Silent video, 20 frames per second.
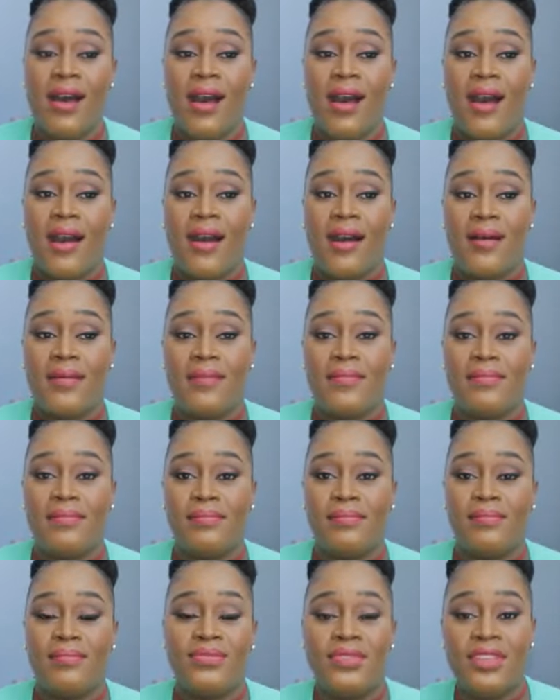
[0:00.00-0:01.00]

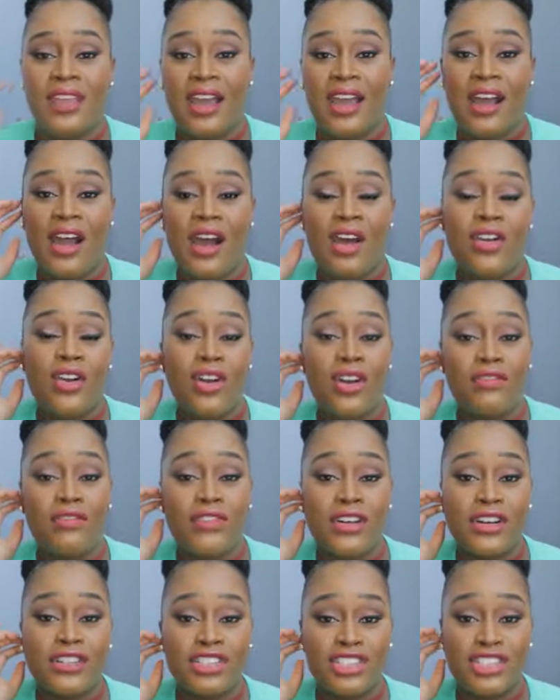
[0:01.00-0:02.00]
that on her
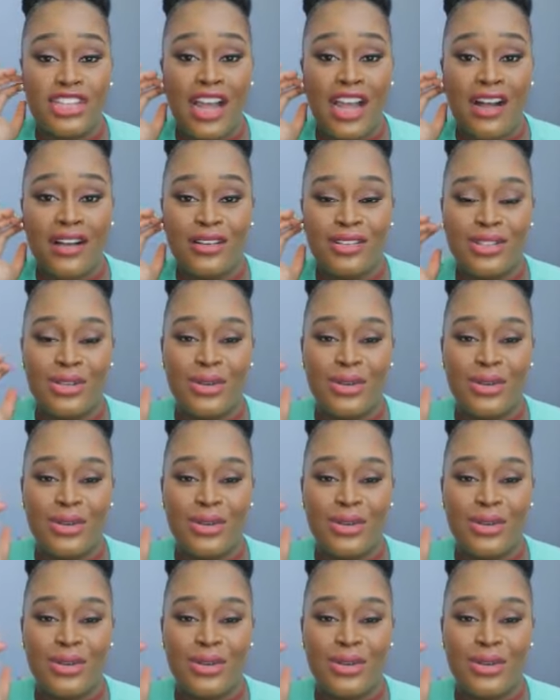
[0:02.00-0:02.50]
first child.